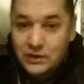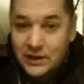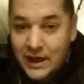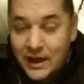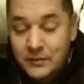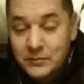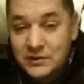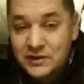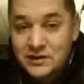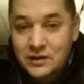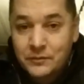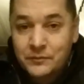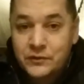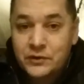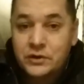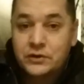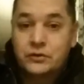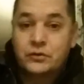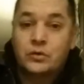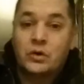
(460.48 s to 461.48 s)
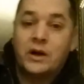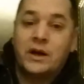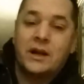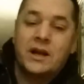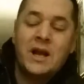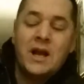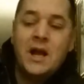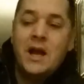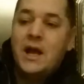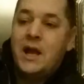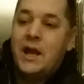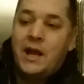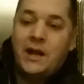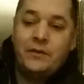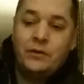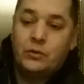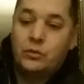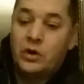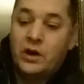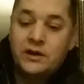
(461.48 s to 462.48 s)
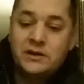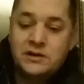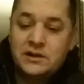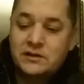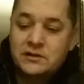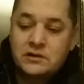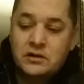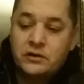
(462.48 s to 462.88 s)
You gave me something to drink. And the righteous